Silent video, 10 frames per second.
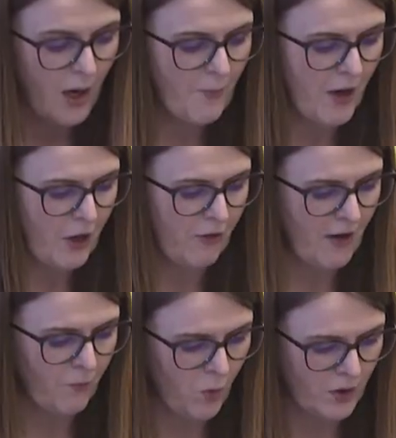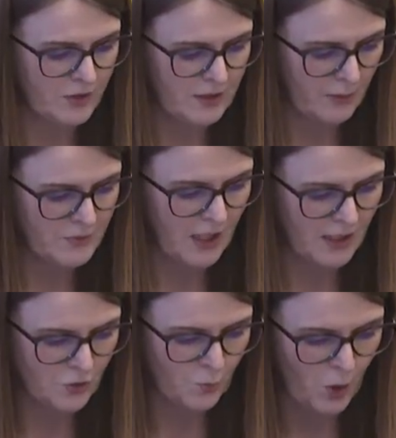Paragraph 1
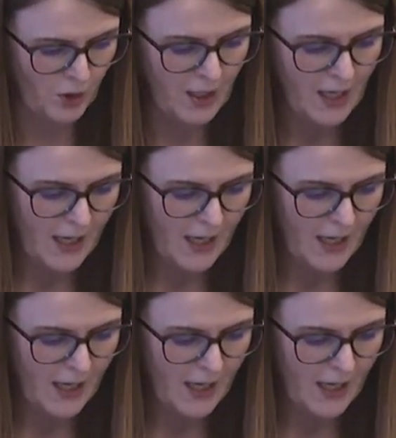subsection 1